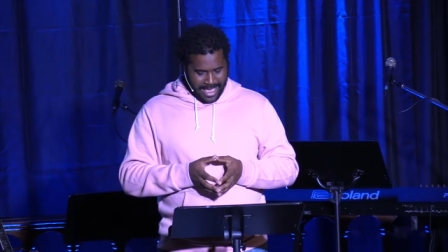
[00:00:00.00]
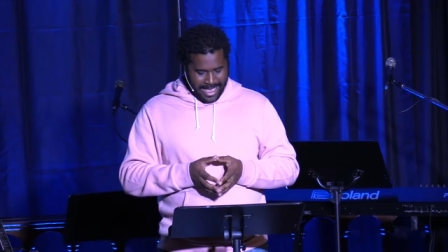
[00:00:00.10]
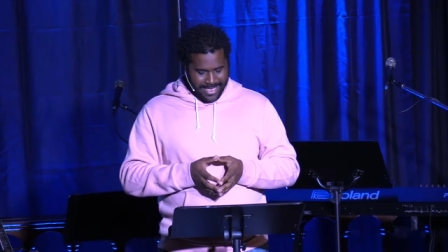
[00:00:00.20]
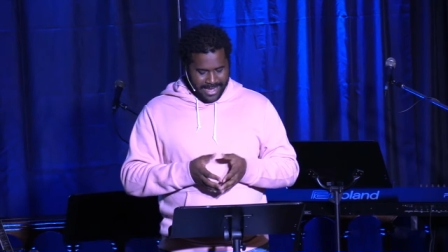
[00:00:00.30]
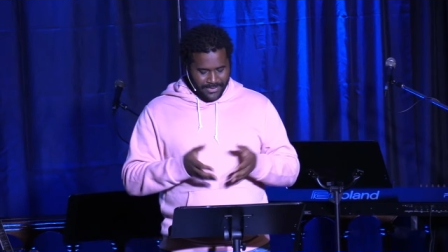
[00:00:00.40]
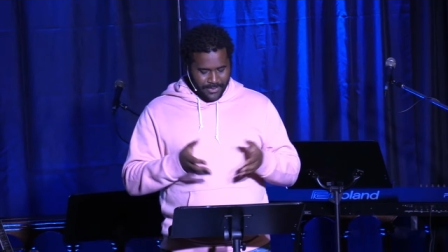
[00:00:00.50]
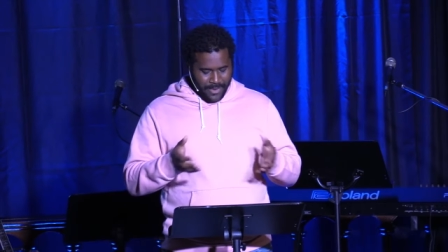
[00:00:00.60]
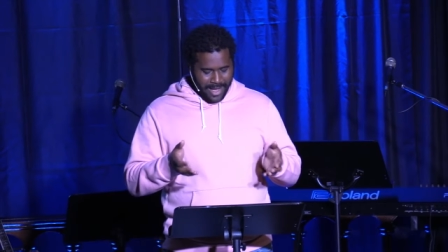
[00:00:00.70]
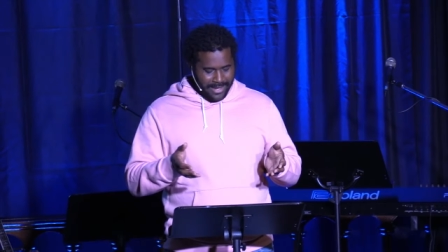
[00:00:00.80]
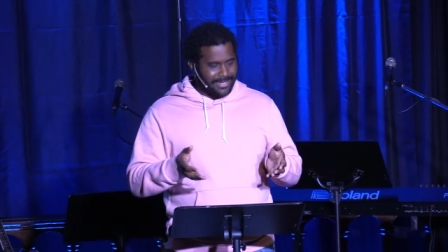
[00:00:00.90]
And that is
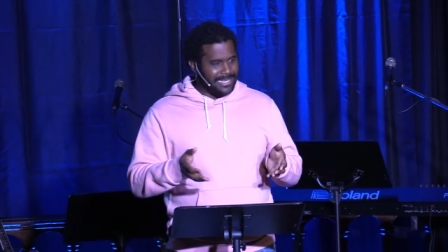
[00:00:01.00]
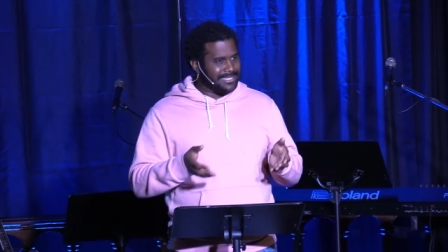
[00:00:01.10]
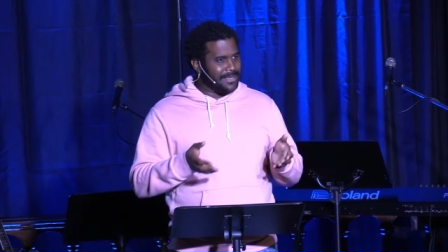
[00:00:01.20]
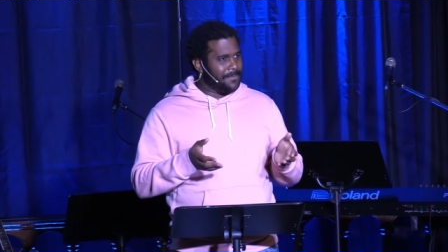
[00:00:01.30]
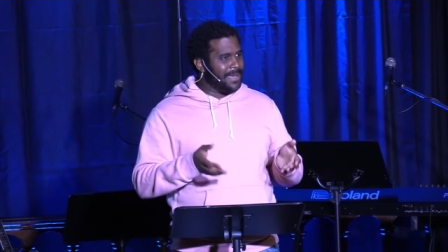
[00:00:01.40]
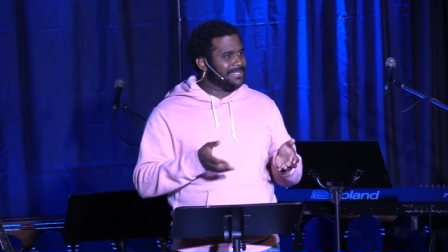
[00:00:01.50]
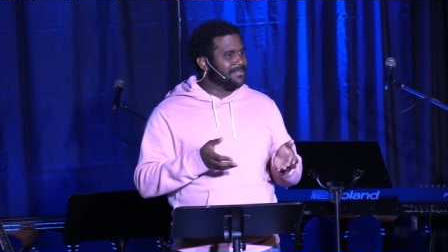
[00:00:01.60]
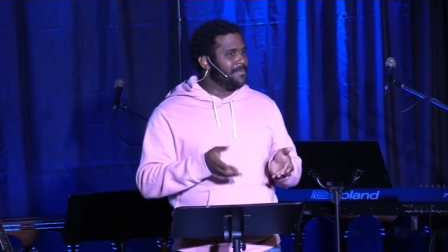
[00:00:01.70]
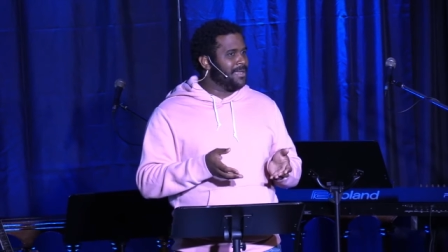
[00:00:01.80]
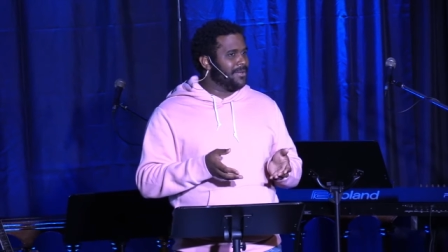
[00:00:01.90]
what is the best
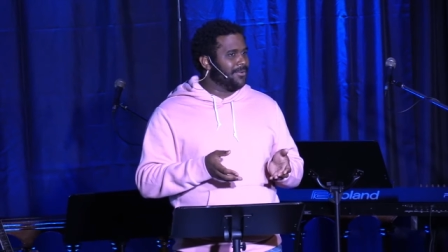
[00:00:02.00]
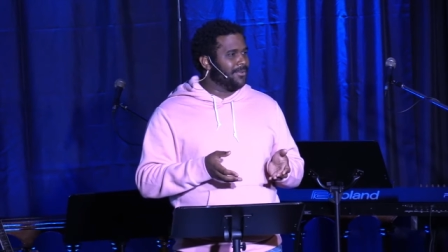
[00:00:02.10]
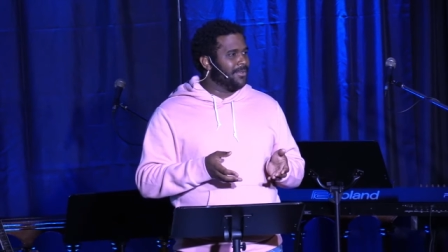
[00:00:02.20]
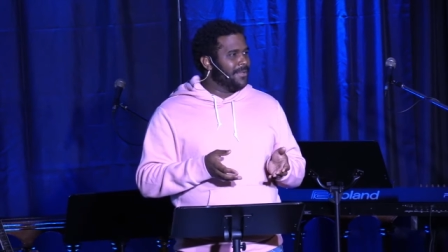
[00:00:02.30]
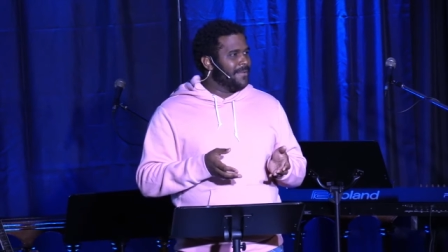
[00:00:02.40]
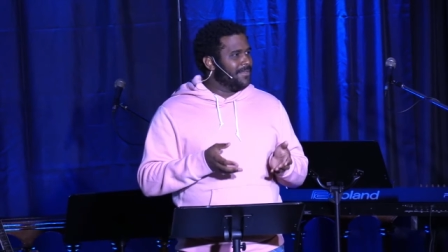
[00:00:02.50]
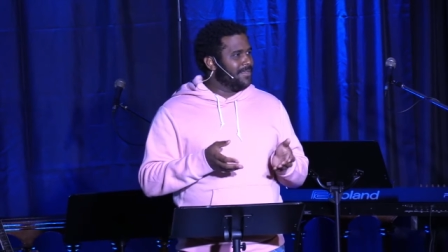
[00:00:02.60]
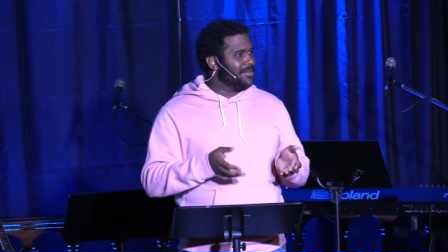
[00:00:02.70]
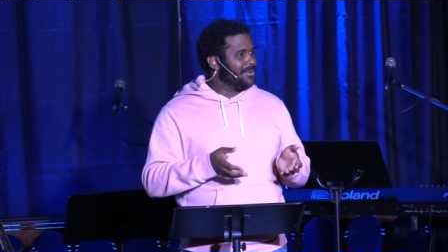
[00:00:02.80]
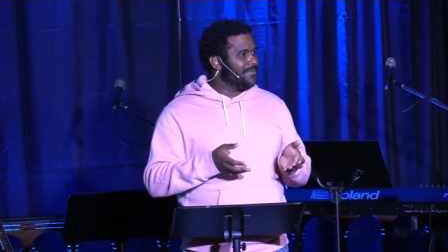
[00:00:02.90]
meal that
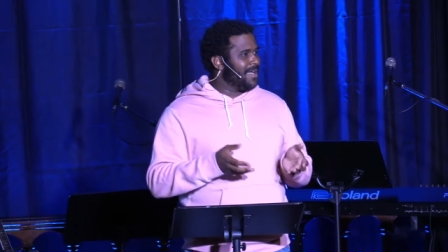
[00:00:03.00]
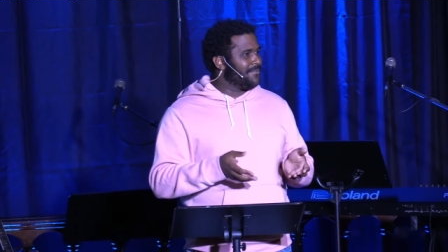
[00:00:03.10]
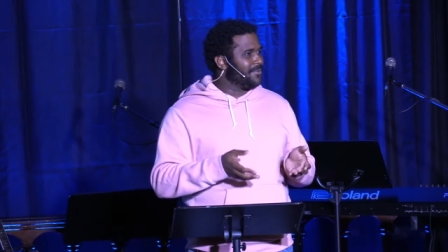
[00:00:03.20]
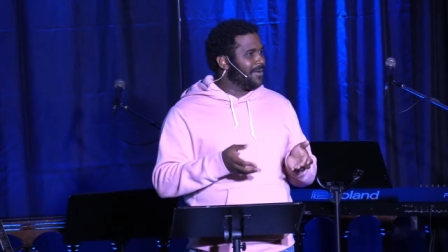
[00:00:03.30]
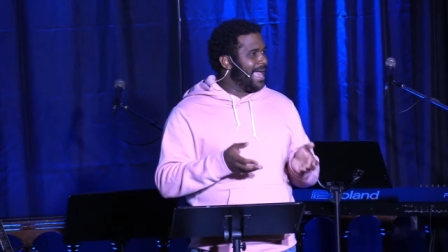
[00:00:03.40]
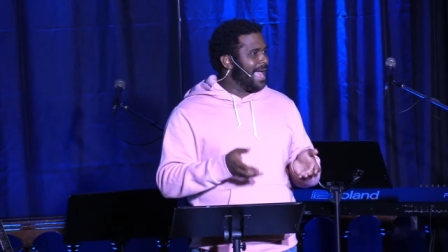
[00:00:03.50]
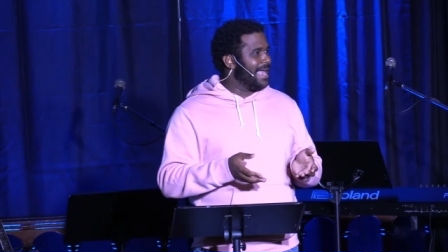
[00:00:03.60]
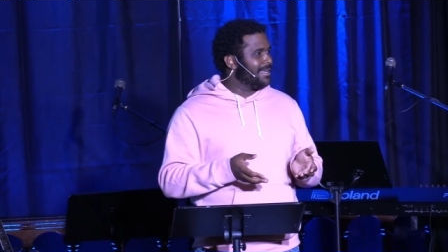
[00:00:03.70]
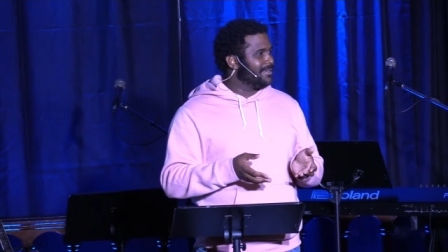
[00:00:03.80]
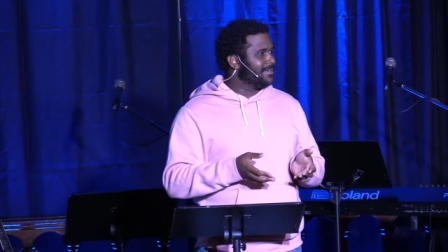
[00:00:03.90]
you have ever had?